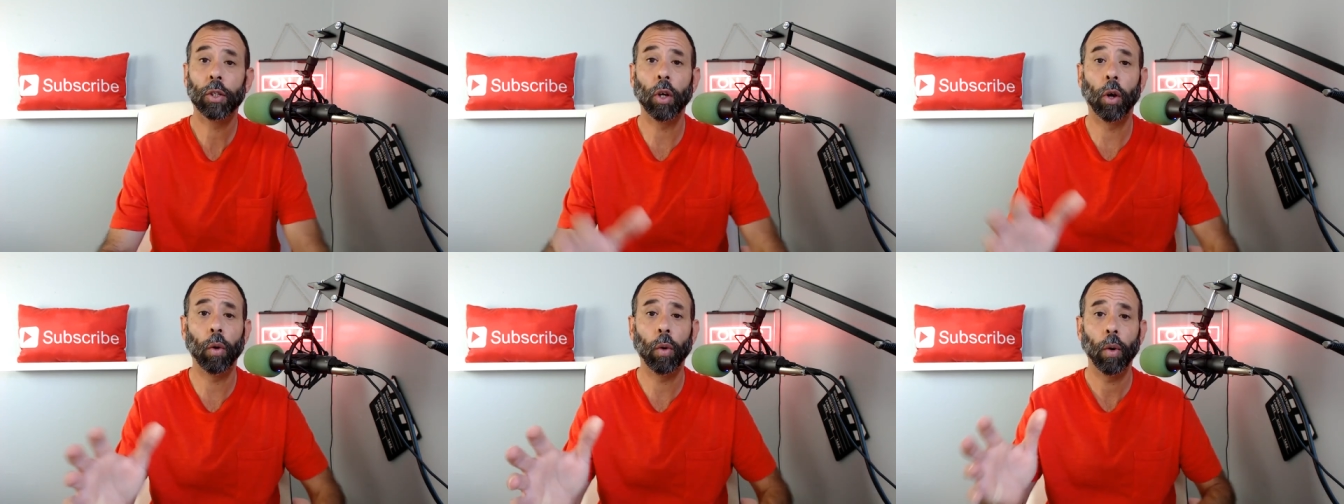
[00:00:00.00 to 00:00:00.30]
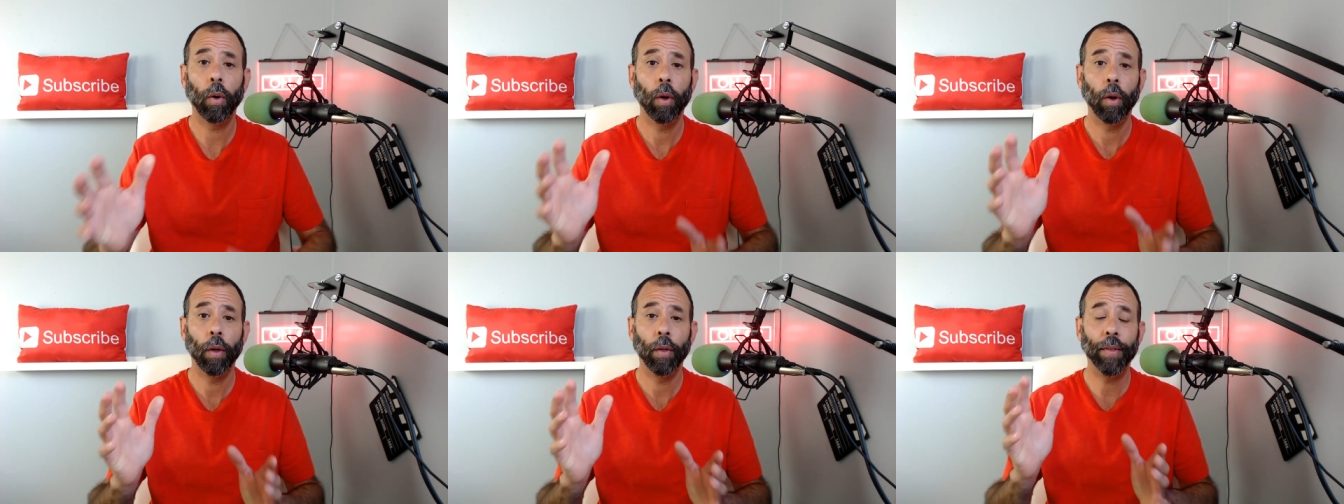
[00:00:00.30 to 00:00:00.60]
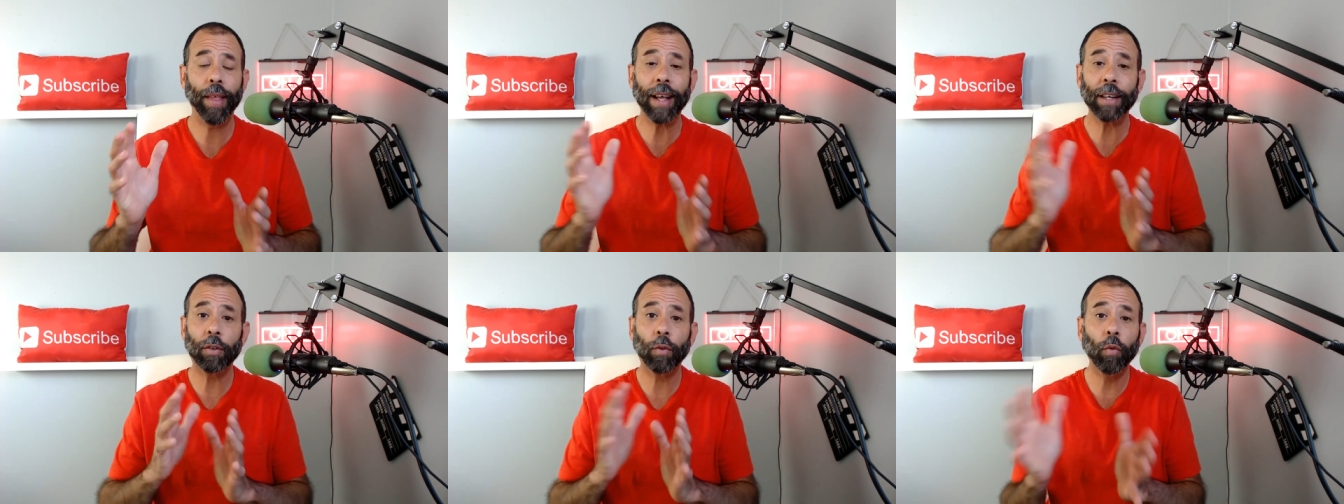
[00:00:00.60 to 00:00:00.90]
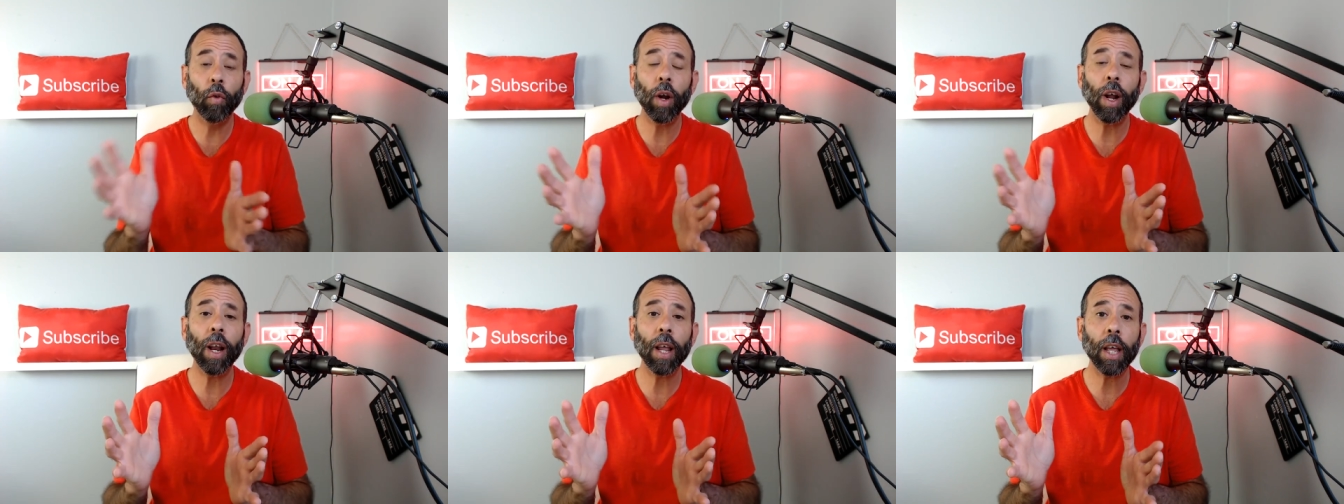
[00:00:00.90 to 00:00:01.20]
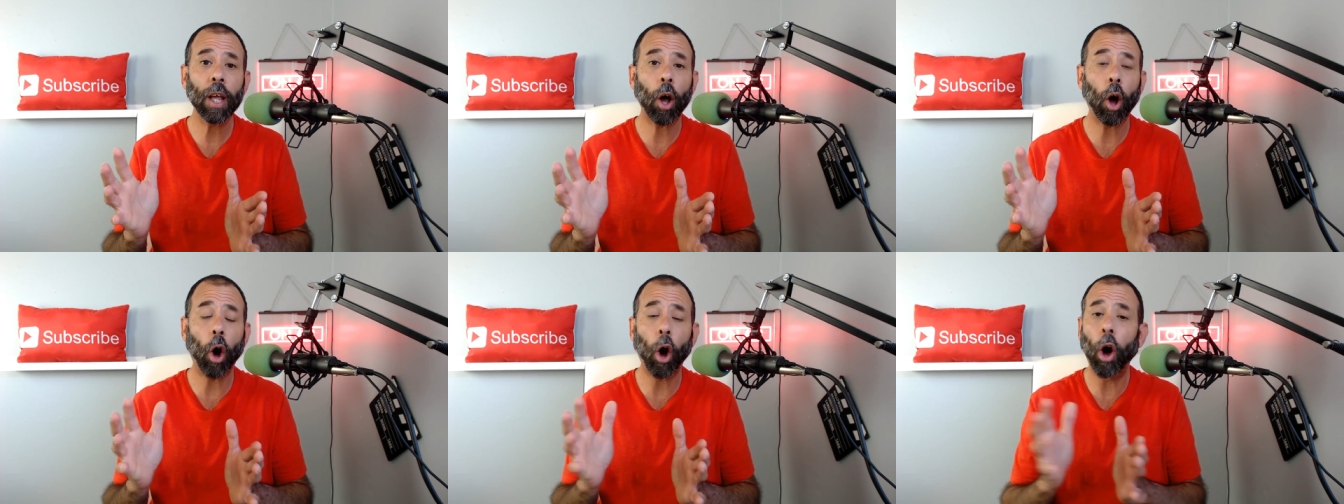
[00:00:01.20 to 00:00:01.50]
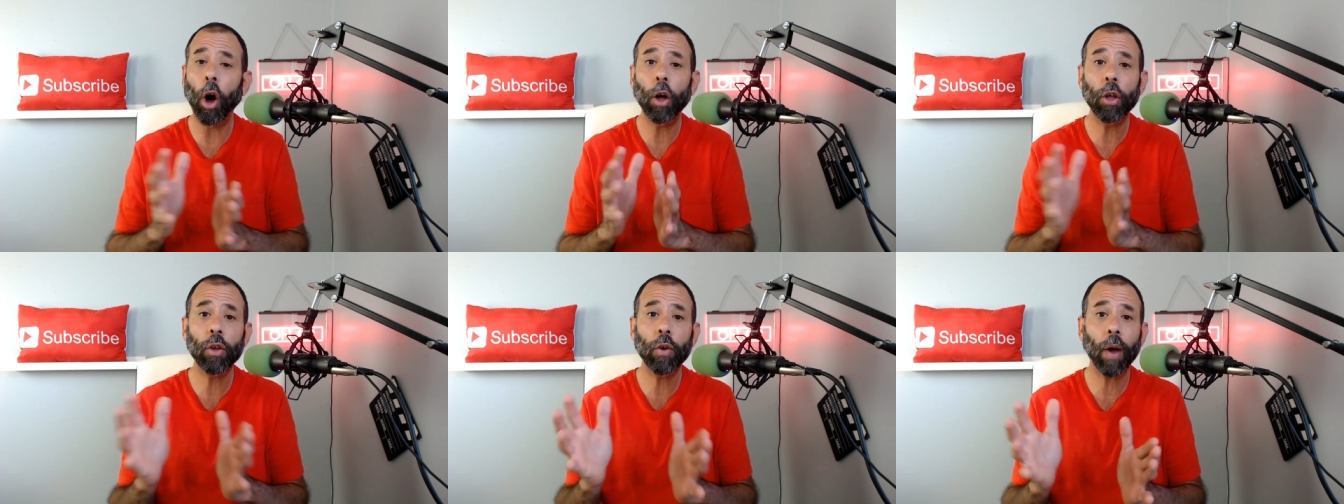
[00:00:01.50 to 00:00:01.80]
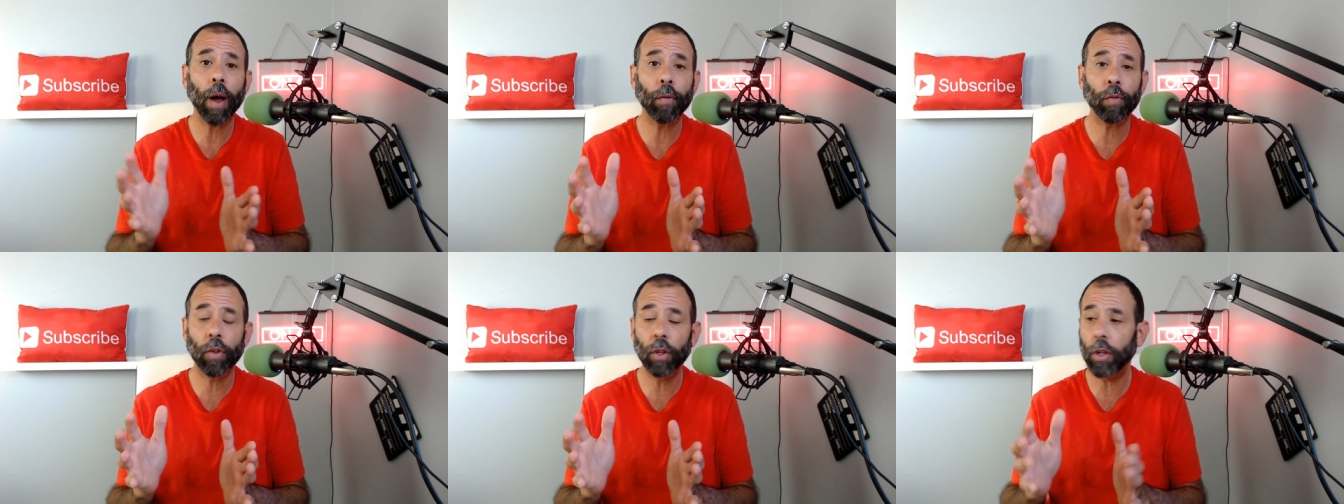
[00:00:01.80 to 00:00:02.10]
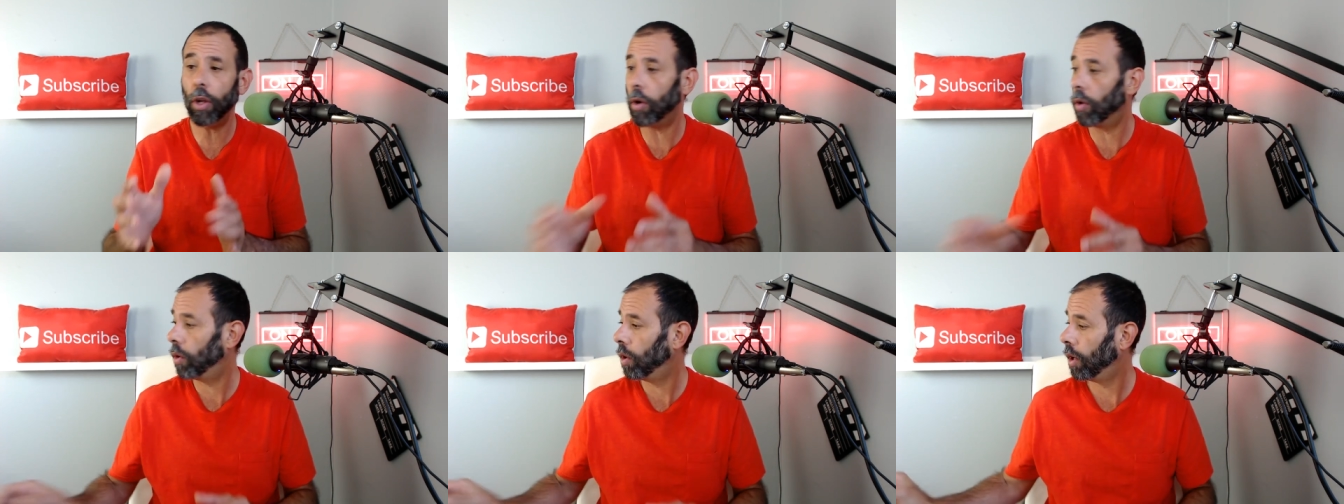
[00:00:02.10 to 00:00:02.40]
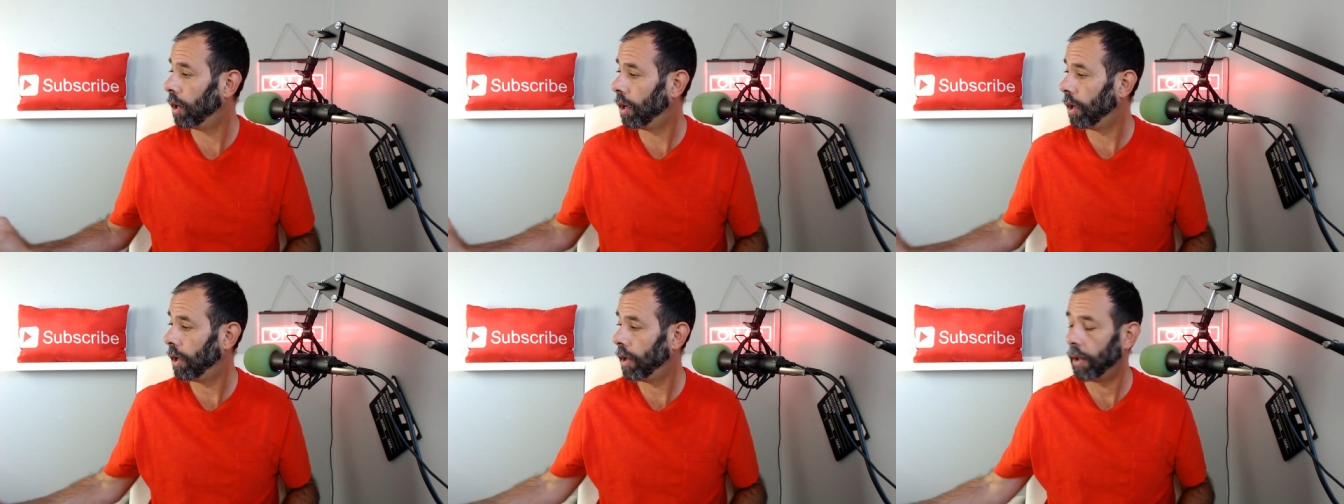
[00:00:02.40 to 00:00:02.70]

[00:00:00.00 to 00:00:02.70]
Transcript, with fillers: So that's really all you have to do.